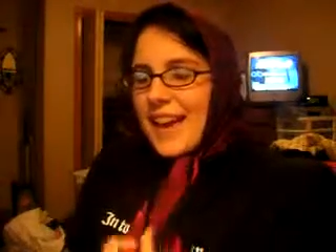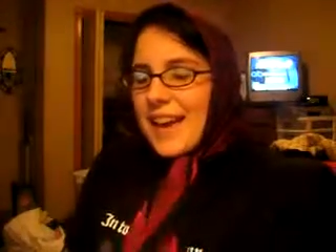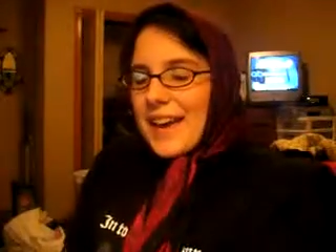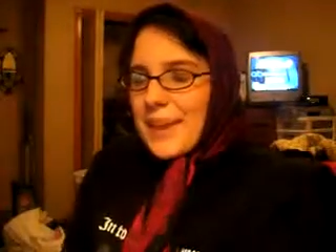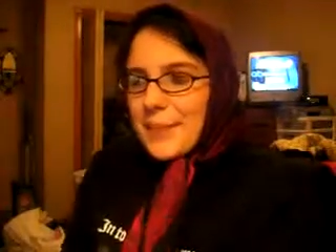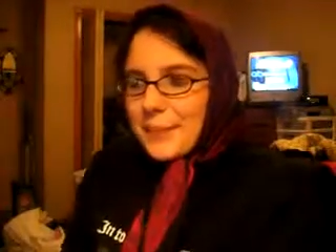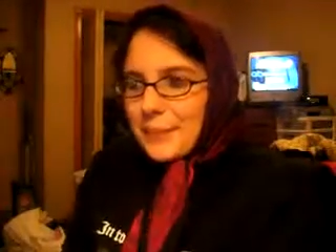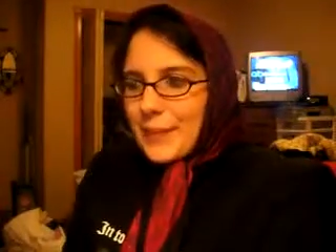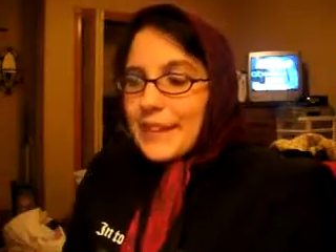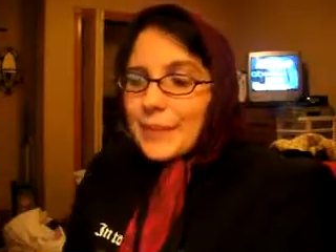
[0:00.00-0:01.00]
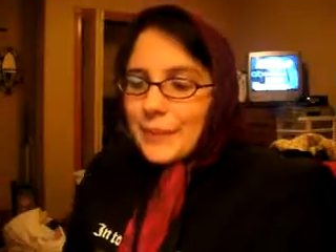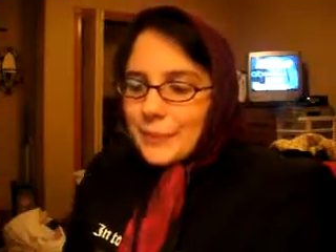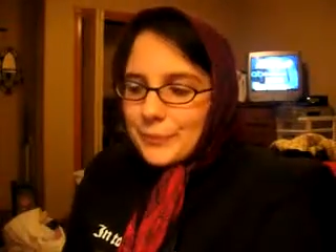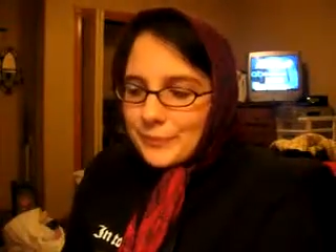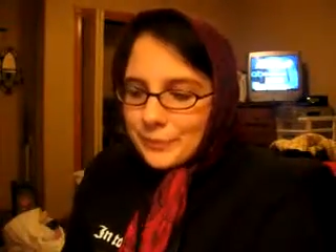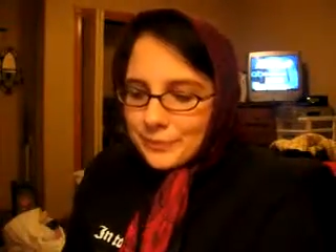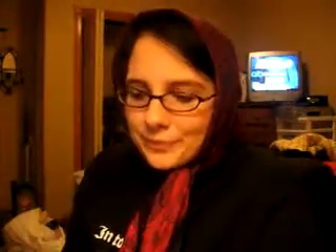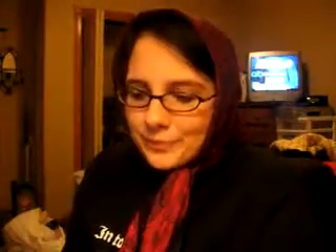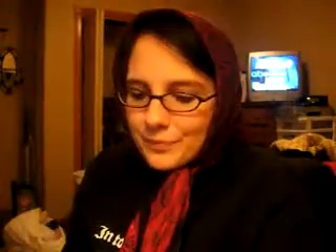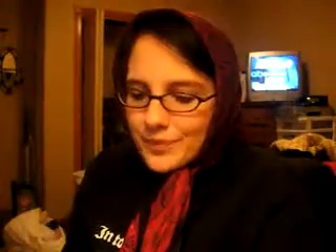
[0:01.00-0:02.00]
But anyway,
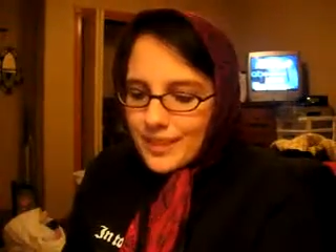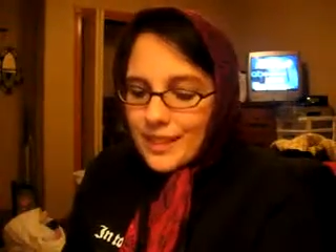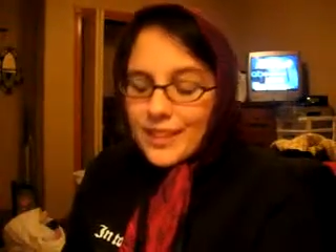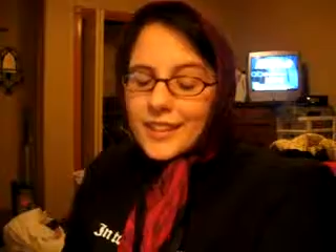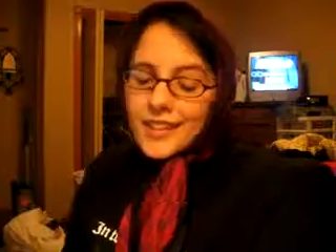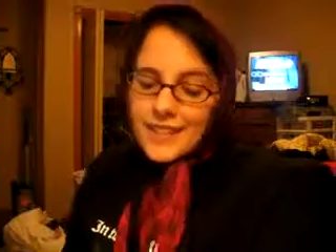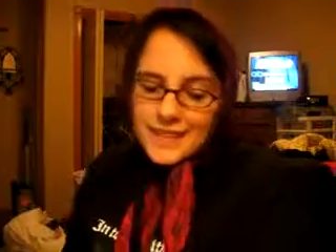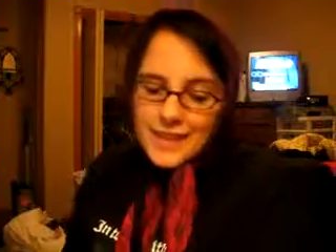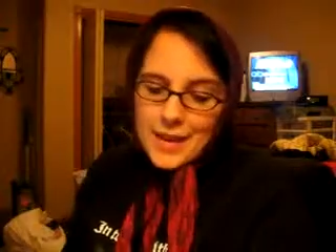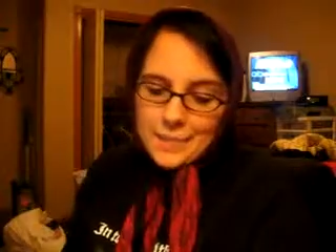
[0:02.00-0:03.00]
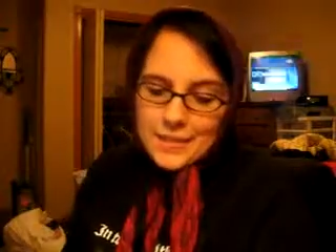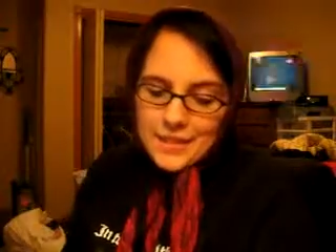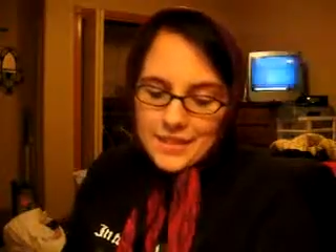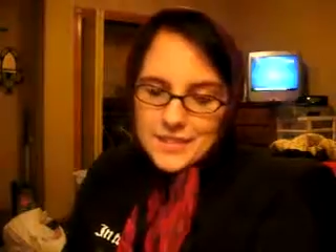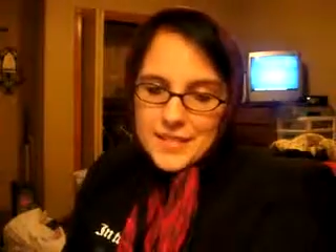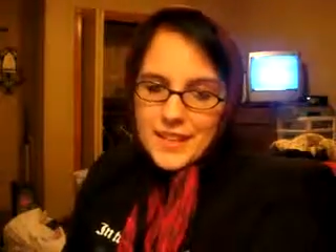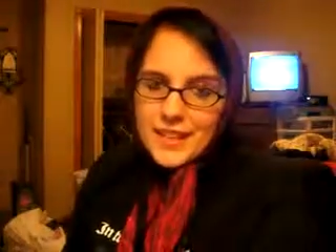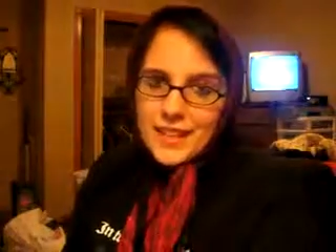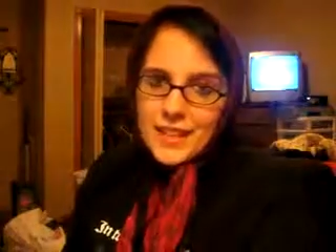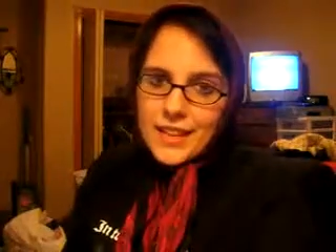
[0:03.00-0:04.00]
another thing that happened the other day,
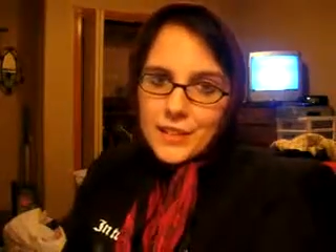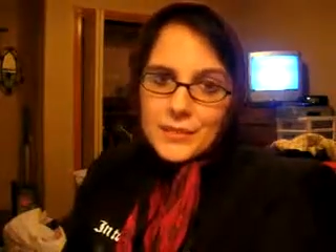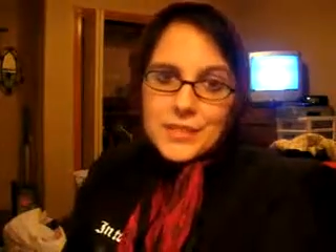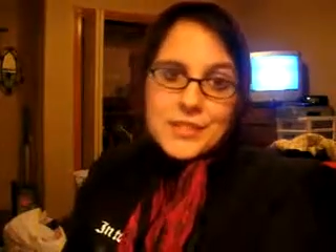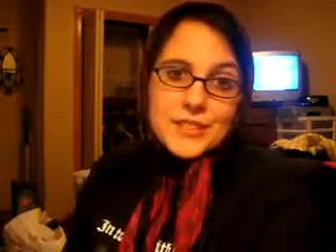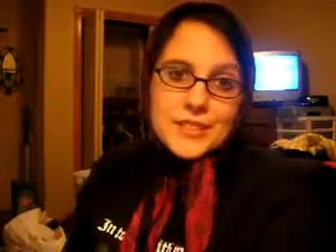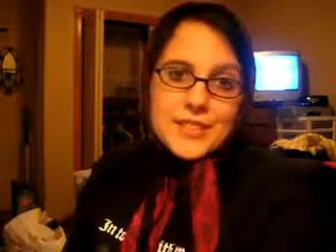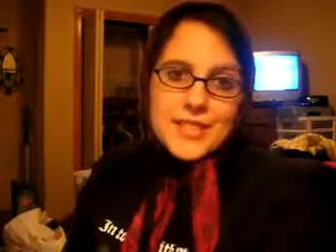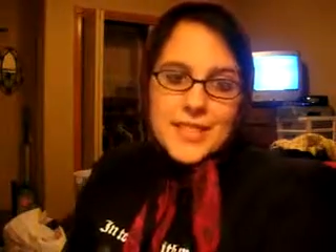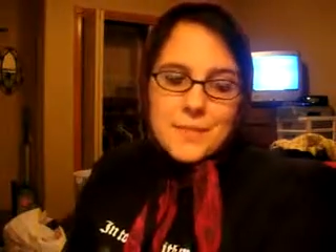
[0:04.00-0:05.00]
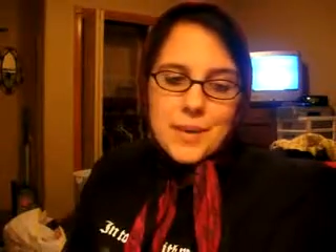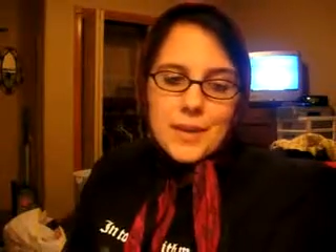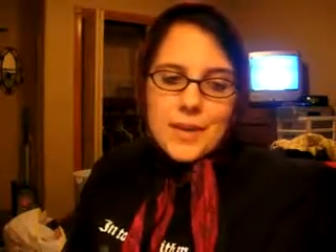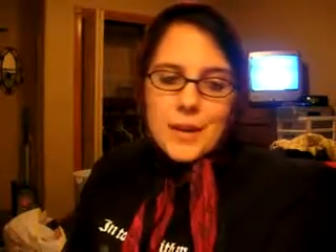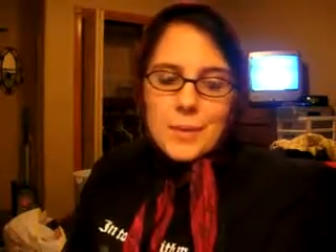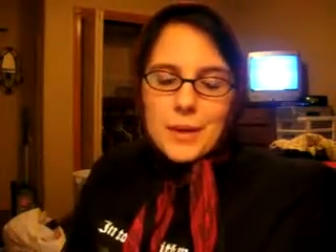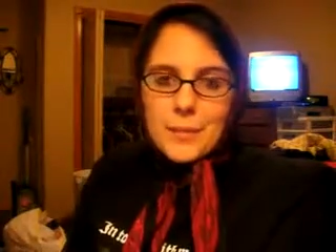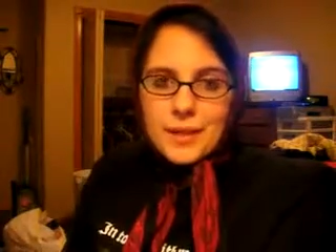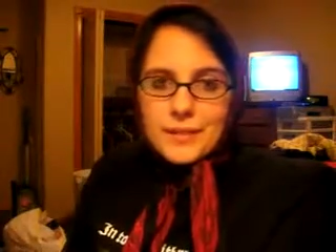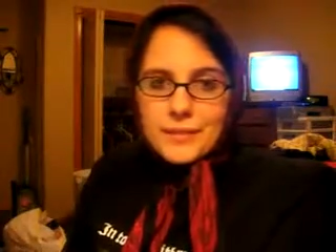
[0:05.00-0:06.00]
which the same day that I made
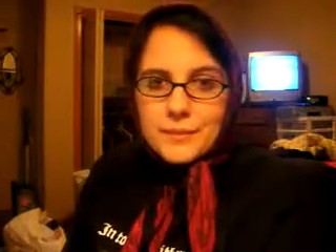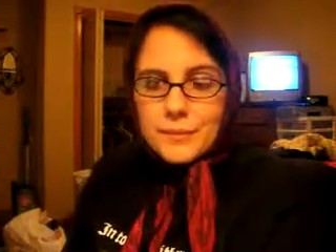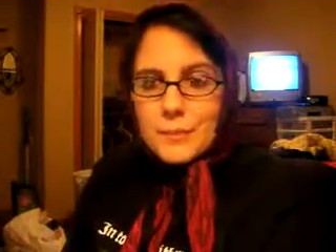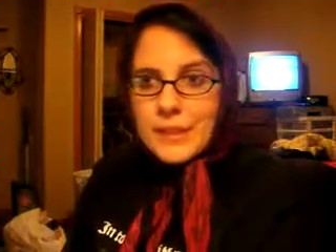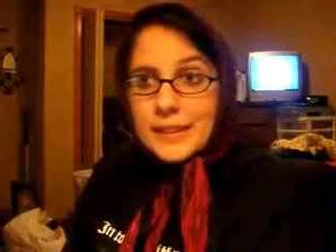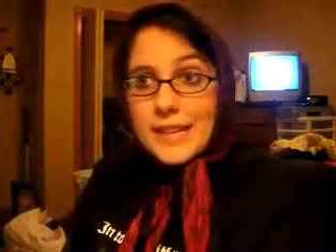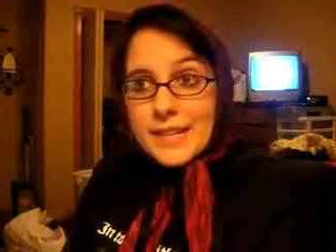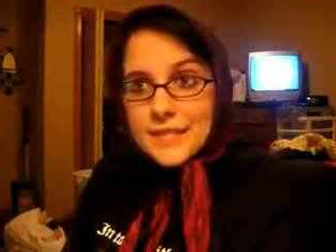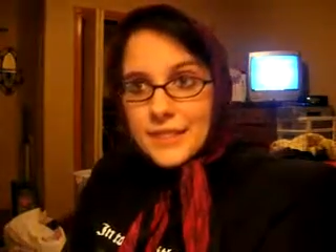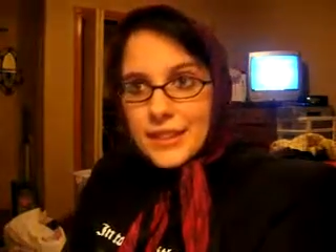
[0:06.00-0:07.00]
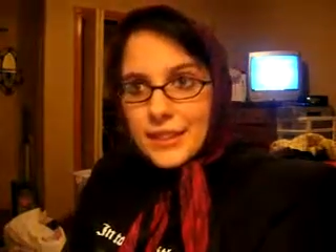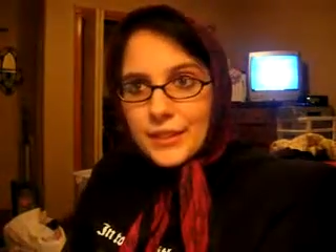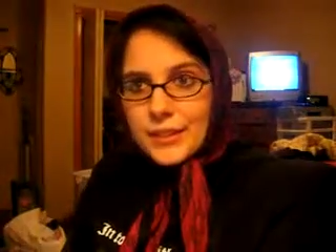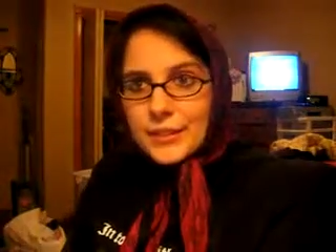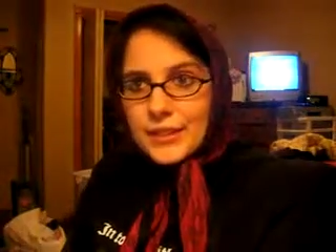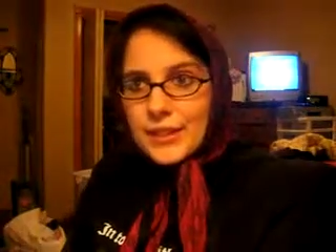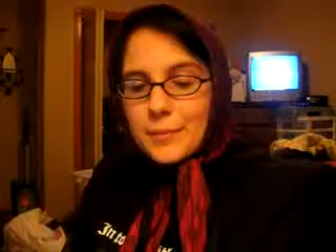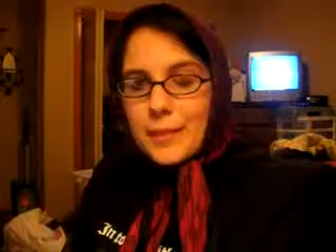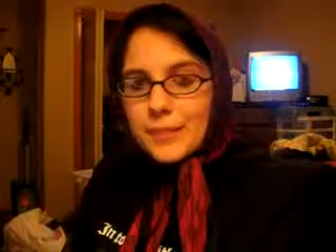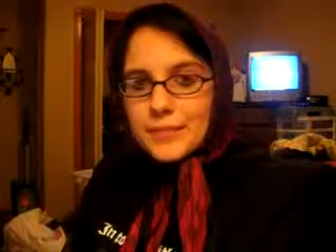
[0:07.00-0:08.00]
my last video
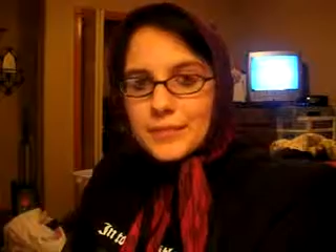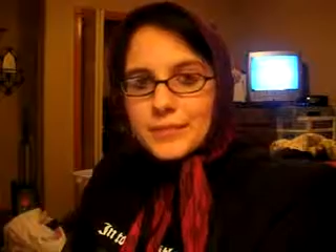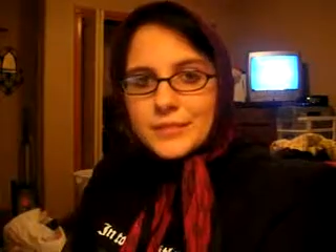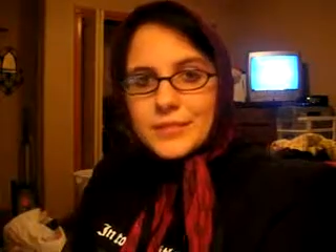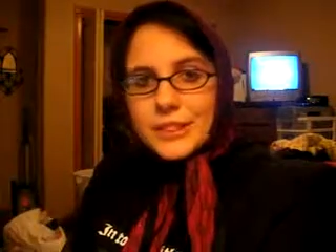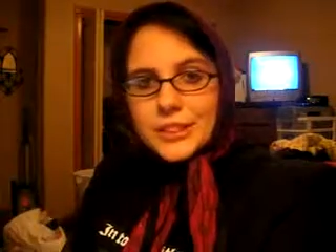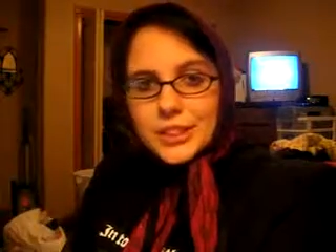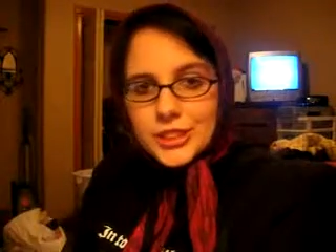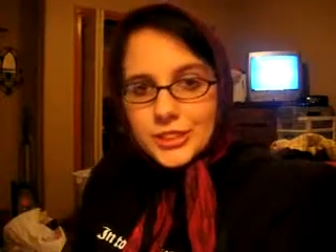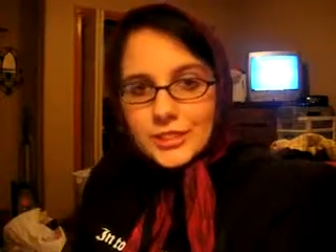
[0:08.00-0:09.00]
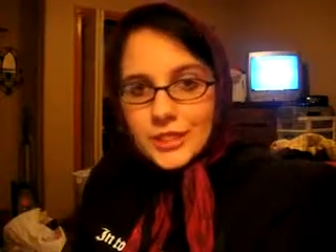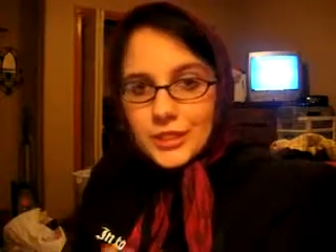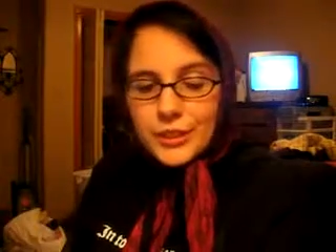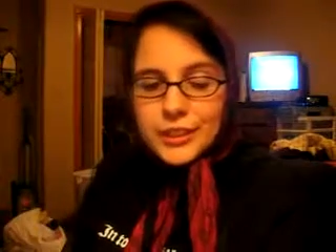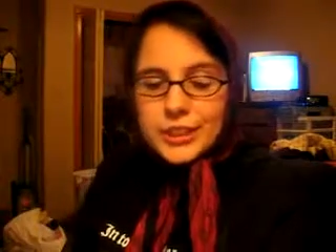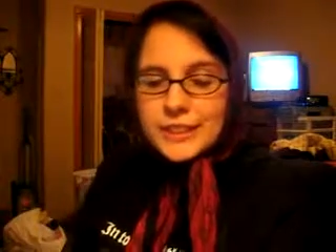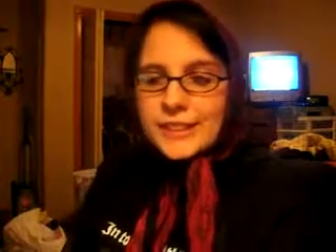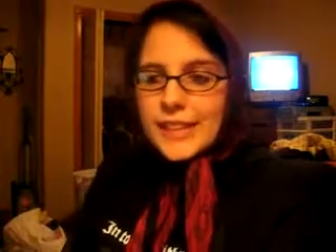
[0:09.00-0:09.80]
about the questions,